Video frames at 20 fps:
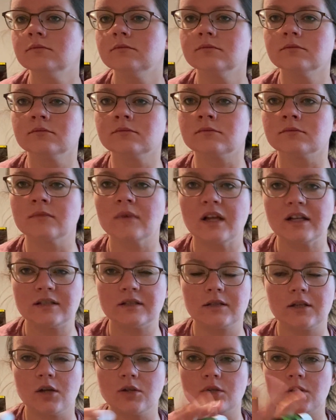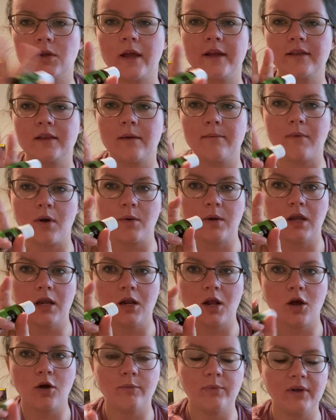Those are like the
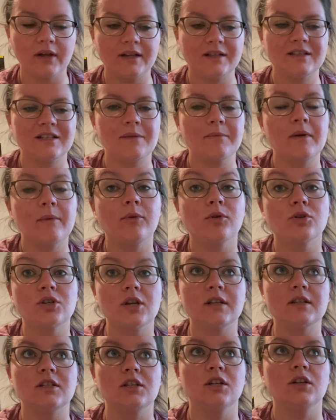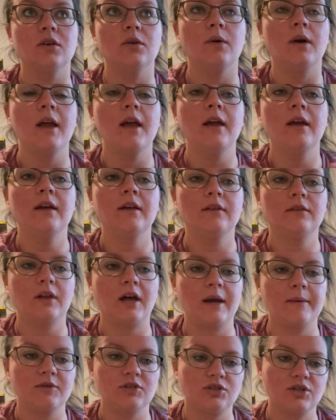mojito blend. Some people just do
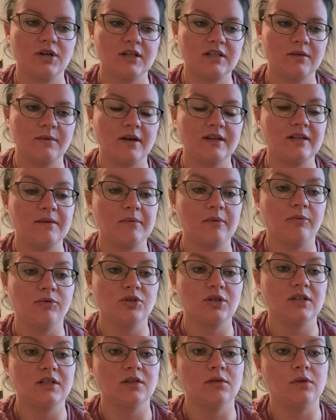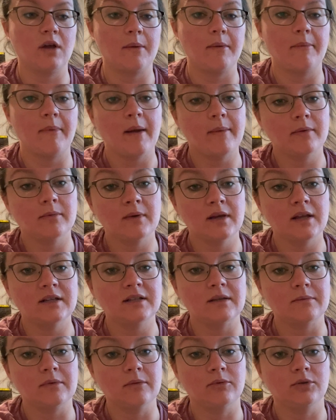lime and Stress Away. Some people just do lime and
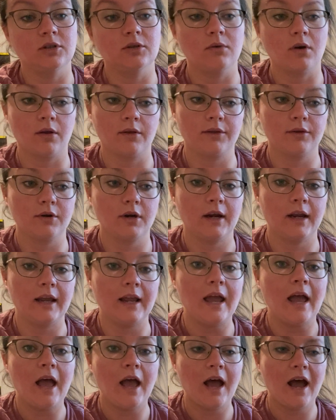peppermint. Some people do all 3.